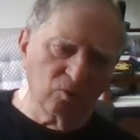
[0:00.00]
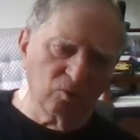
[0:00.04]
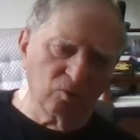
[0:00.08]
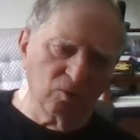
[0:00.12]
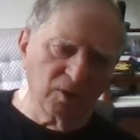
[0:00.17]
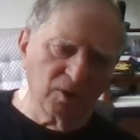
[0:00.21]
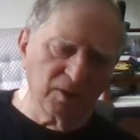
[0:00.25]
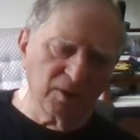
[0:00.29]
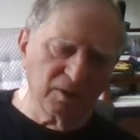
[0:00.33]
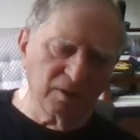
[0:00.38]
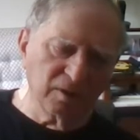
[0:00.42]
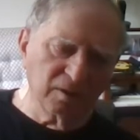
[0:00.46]

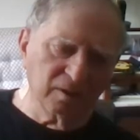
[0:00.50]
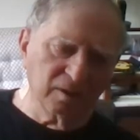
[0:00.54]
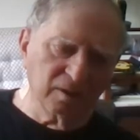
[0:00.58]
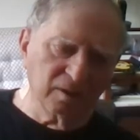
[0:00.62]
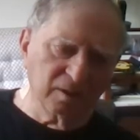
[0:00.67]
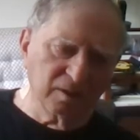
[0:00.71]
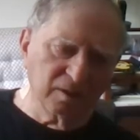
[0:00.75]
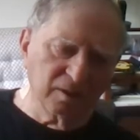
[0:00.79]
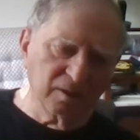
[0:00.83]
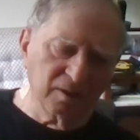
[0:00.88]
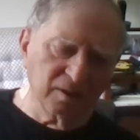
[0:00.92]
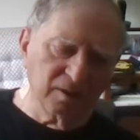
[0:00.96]
Well,
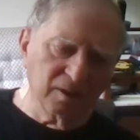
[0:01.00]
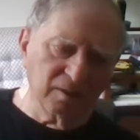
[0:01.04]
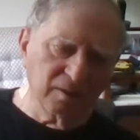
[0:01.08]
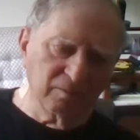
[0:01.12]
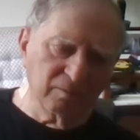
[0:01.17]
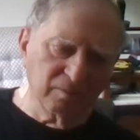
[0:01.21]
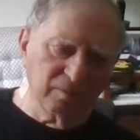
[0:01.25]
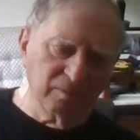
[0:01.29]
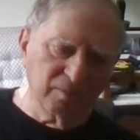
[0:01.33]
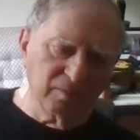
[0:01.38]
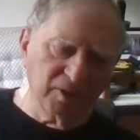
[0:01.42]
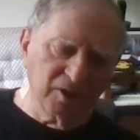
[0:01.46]

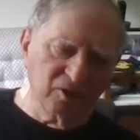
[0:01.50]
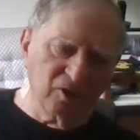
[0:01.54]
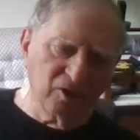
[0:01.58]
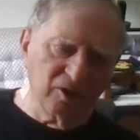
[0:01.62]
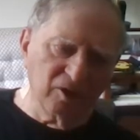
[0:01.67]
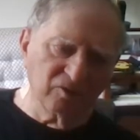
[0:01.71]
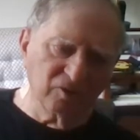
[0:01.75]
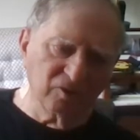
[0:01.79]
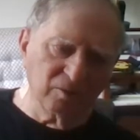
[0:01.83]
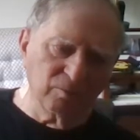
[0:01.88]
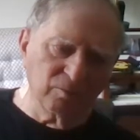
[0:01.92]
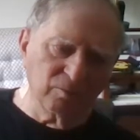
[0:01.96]
the
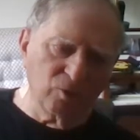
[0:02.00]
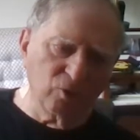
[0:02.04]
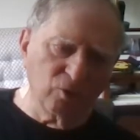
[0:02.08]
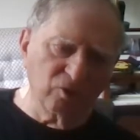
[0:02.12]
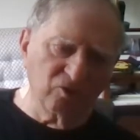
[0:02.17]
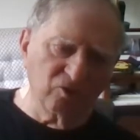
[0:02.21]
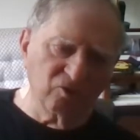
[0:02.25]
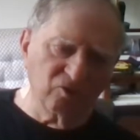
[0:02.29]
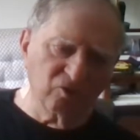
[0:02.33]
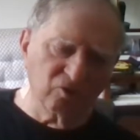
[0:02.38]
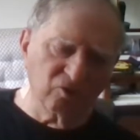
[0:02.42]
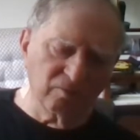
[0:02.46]
constant
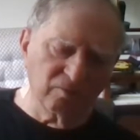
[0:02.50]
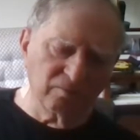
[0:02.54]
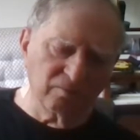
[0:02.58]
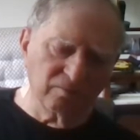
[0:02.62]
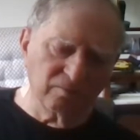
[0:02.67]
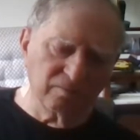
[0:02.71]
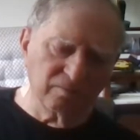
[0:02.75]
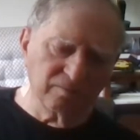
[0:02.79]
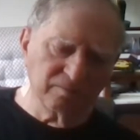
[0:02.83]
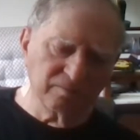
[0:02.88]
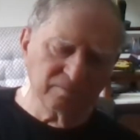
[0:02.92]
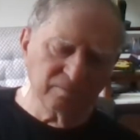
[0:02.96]
moisture,
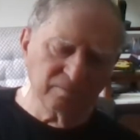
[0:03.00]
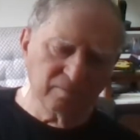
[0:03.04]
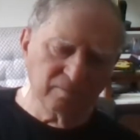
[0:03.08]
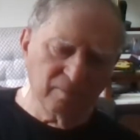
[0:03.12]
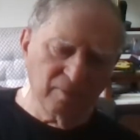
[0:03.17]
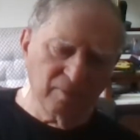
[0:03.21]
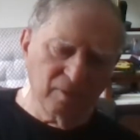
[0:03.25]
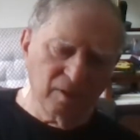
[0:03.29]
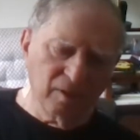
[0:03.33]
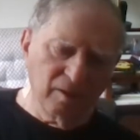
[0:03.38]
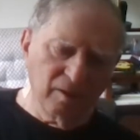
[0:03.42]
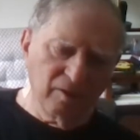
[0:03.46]

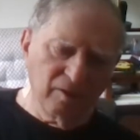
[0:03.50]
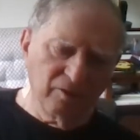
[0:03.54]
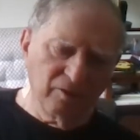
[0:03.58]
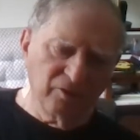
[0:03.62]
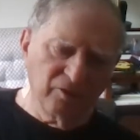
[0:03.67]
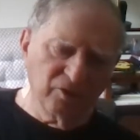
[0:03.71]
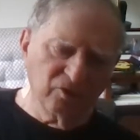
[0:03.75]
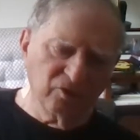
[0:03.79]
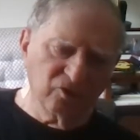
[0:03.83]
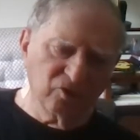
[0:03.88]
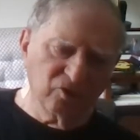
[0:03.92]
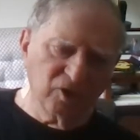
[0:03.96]

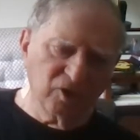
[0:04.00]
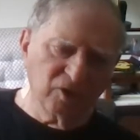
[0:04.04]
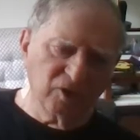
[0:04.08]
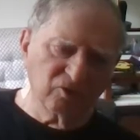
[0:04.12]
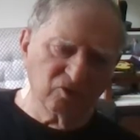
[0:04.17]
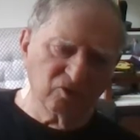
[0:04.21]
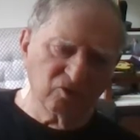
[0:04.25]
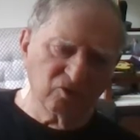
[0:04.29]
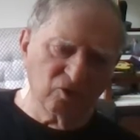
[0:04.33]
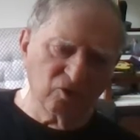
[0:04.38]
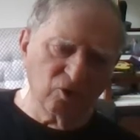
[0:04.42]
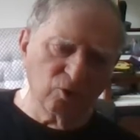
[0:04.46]
the
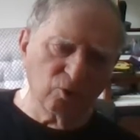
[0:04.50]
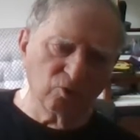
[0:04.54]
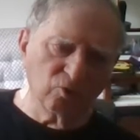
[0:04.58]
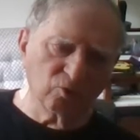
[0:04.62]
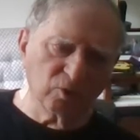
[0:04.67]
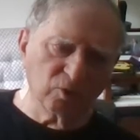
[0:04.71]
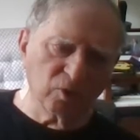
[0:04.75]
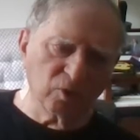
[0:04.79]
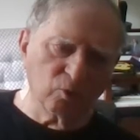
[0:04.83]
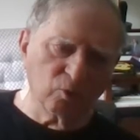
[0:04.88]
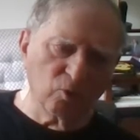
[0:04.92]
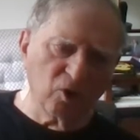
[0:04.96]
stitched soles
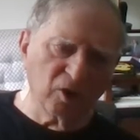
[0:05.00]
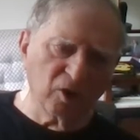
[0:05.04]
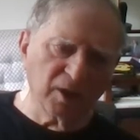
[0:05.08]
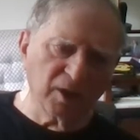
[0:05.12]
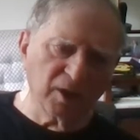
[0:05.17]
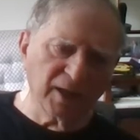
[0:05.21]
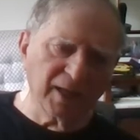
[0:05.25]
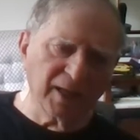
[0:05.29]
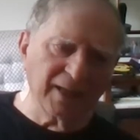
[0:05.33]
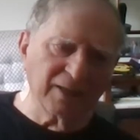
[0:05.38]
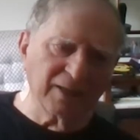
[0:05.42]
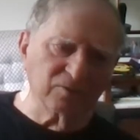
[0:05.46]
were
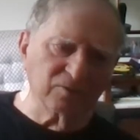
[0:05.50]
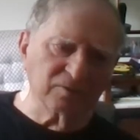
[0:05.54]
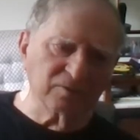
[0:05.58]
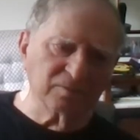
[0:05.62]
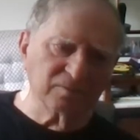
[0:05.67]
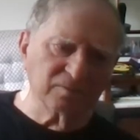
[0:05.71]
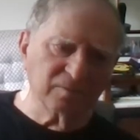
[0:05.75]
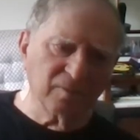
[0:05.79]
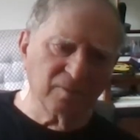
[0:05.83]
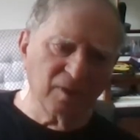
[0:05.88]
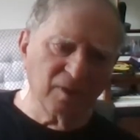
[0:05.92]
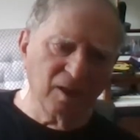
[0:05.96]
rotting out,
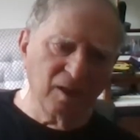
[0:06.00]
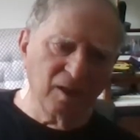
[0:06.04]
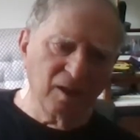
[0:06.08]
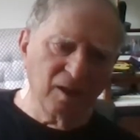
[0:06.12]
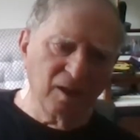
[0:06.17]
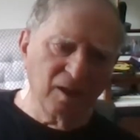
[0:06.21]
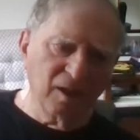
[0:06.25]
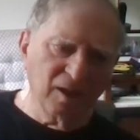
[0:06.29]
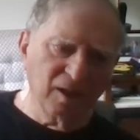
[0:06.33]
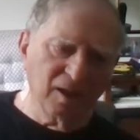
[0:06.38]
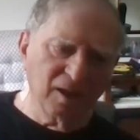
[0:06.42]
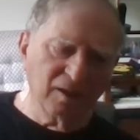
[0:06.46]

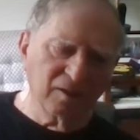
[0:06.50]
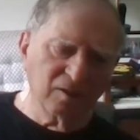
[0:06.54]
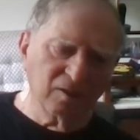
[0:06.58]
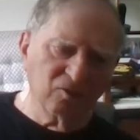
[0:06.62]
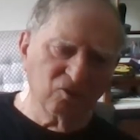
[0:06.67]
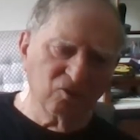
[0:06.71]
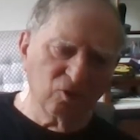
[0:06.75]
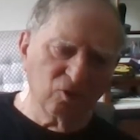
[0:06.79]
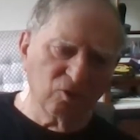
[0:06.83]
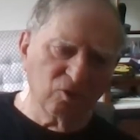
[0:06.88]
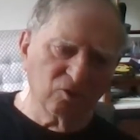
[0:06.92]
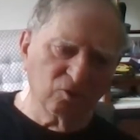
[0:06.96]
and the
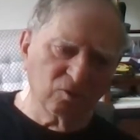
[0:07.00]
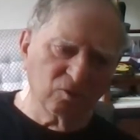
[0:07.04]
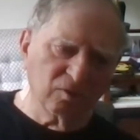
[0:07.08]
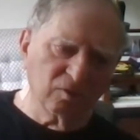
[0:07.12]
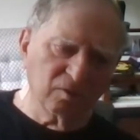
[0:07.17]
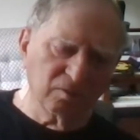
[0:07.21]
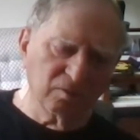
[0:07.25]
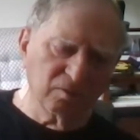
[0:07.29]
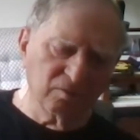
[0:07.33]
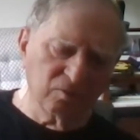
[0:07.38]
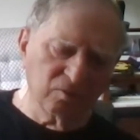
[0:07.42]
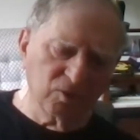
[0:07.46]
sole
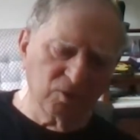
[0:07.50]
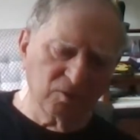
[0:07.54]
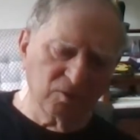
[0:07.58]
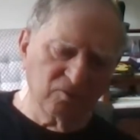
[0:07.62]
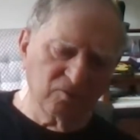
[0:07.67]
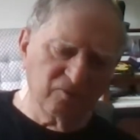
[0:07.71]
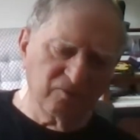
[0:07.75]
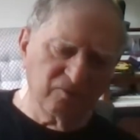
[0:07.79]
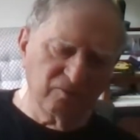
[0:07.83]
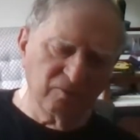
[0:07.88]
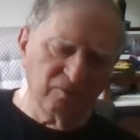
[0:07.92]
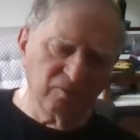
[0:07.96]

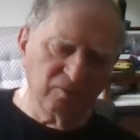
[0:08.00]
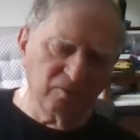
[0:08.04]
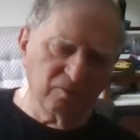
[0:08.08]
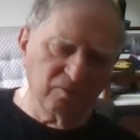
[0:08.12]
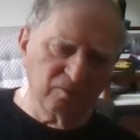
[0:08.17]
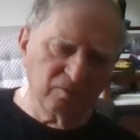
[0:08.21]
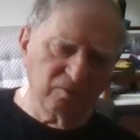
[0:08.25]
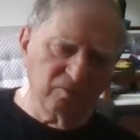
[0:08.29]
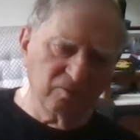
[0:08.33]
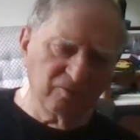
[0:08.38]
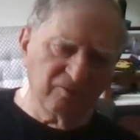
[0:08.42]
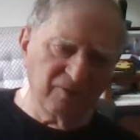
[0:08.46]

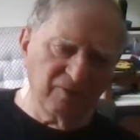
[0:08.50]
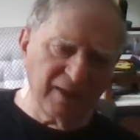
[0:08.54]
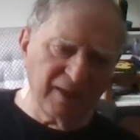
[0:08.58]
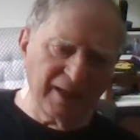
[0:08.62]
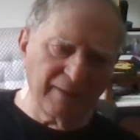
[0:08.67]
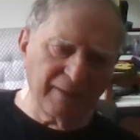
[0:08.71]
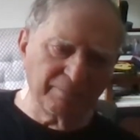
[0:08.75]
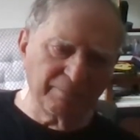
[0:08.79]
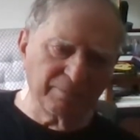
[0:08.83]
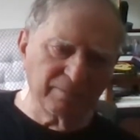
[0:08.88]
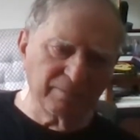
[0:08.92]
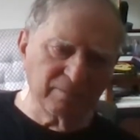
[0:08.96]

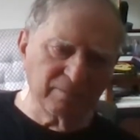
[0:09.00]
flap